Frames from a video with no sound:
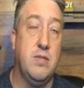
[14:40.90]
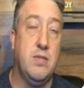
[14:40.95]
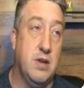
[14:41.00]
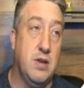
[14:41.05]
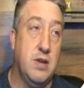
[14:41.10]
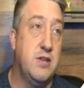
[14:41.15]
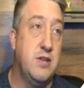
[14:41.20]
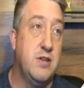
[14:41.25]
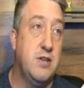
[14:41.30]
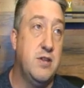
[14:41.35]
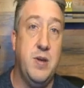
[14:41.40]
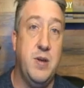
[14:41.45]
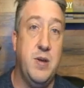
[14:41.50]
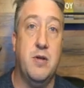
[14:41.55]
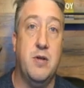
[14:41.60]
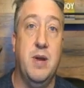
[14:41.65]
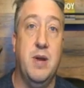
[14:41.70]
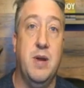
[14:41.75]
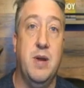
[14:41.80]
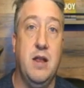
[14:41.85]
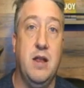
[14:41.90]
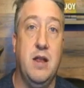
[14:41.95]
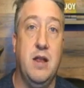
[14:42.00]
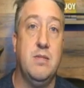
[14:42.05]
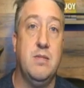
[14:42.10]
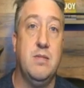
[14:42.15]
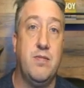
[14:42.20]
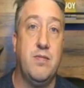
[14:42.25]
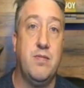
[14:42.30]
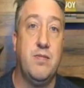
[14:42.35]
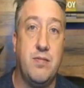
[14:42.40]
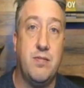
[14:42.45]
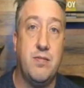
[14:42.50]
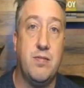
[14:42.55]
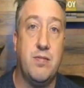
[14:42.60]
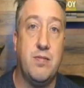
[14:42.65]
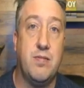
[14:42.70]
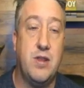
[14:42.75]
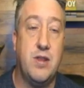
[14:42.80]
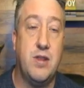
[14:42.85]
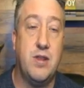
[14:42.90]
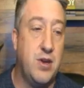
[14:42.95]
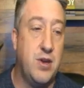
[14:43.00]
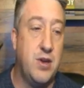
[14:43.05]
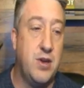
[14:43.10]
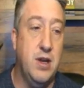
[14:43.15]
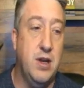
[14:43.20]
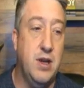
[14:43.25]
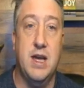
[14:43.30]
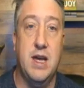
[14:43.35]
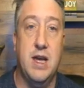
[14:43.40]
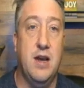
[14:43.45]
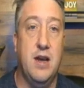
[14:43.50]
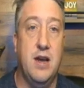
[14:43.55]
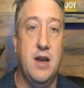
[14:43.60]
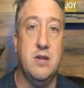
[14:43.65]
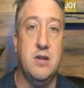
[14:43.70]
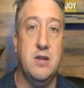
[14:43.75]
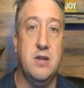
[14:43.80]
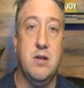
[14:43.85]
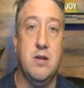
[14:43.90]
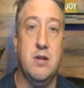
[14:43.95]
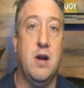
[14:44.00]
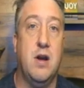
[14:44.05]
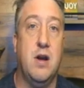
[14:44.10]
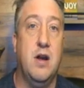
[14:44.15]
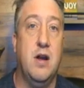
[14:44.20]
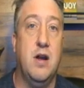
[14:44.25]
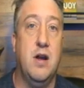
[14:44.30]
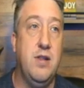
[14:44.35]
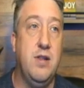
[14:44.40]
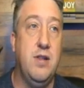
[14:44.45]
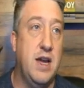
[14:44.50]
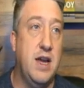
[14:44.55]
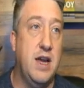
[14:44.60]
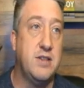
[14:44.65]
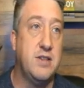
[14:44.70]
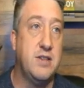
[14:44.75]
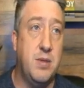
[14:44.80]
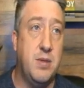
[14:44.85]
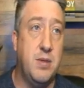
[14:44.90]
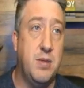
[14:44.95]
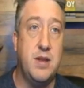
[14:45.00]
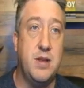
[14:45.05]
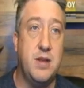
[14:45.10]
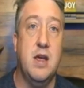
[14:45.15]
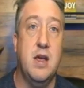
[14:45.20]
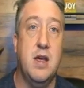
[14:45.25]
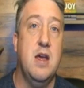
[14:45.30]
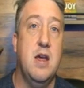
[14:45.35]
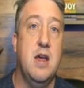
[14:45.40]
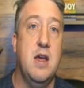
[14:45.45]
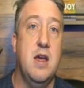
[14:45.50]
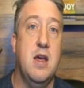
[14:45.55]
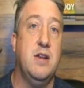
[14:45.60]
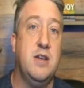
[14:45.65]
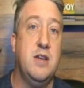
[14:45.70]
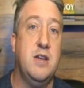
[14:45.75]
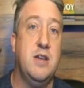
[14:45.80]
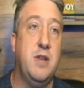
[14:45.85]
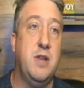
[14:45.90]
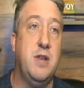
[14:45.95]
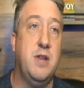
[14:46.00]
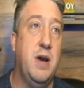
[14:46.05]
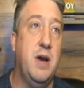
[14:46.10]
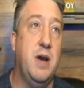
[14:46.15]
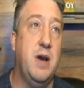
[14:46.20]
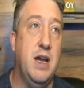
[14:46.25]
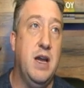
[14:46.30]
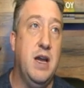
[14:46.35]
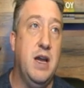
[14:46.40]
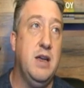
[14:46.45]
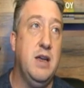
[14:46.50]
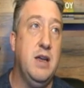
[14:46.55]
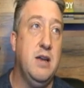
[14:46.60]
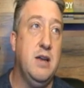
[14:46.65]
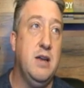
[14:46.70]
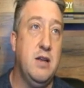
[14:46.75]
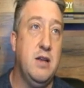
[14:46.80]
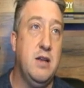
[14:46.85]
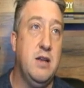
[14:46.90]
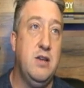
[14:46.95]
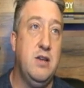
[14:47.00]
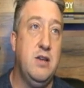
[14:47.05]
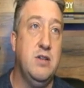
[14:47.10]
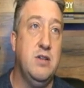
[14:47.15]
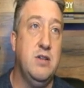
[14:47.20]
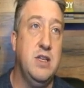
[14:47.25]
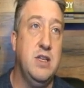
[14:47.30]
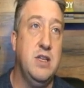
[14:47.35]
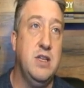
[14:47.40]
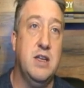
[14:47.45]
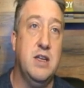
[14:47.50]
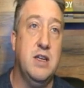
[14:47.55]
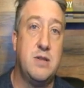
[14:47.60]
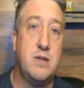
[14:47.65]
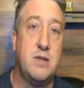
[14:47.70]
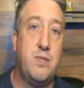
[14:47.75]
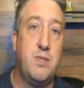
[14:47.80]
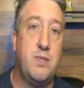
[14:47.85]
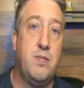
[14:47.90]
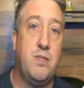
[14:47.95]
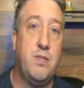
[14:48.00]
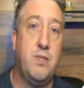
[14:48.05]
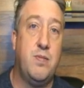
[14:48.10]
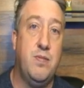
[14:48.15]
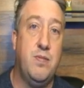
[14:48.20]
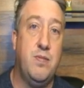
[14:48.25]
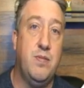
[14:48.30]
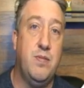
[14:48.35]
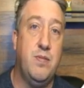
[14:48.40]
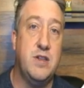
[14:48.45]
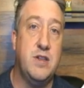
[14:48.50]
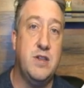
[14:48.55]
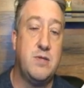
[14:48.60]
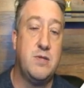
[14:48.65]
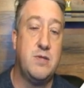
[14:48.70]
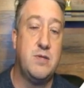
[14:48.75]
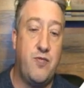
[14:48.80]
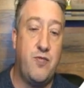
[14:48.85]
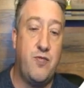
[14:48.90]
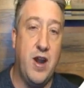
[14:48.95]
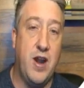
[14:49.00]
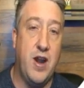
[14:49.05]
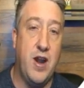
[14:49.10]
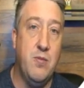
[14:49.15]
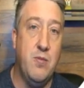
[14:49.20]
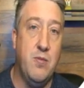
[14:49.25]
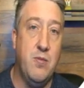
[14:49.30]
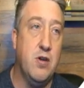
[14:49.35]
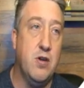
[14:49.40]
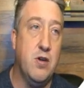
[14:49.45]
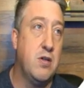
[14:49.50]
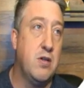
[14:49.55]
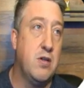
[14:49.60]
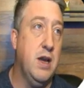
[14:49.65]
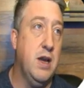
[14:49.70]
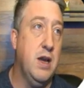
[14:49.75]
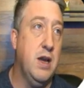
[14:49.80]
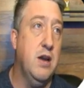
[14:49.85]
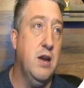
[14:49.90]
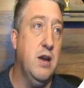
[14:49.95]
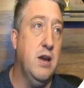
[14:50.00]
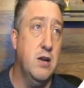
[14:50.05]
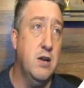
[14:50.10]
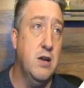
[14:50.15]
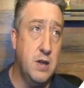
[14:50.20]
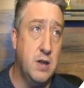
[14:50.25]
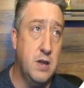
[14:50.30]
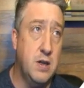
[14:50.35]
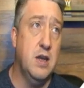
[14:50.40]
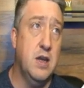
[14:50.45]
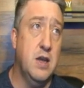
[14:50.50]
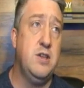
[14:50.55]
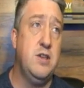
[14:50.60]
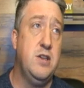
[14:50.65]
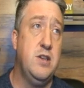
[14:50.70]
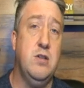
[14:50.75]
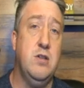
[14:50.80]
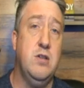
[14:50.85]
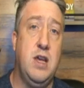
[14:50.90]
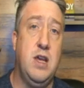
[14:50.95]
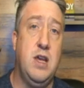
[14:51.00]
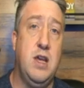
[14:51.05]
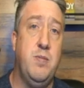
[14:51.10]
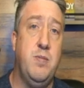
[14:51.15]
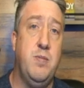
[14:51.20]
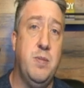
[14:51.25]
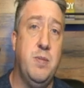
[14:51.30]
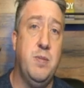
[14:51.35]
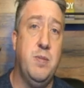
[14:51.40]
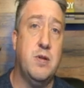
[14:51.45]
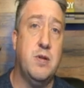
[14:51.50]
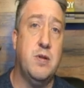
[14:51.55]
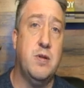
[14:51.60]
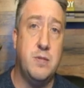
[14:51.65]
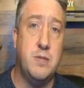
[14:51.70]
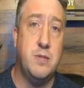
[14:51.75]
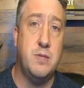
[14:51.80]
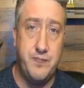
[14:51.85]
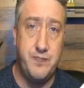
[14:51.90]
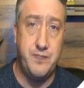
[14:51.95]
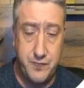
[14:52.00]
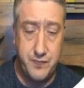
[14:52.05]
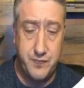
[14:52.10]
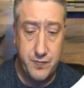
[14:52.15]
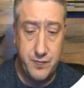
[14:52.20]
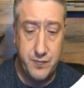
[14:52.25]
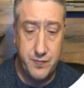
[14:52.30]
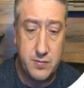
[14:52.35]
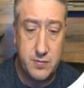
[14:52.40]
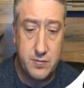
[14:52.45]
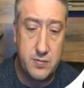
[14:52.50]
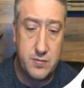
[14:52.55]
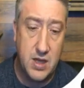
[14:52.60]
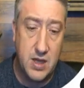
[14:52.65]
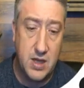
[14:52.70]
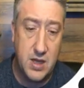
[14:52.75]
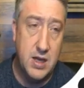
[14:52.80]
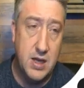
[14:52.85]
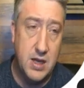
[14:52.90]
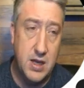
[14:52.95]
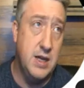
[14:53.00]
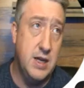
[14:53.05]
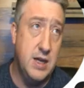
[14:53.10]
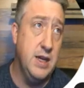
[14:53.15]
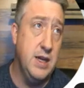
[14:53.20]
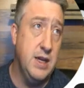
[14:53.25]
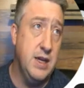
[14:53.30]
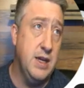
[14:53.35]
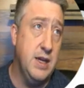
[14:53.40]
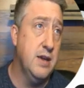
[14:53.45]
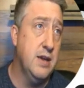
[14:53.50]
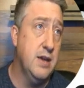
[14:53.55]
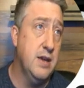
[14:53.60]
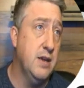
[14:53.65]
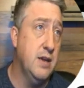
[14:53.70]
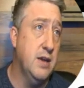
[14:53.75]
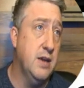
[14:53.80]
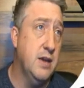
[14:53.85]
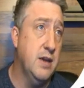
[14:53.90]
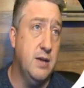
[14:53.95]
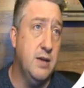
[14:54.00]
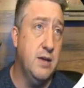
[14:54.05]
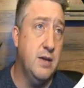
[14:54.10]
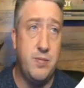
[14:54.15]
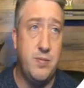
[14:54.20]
some people are making 30,000 or 100,000 a month simply by using this this framework right here to get people uh, uh,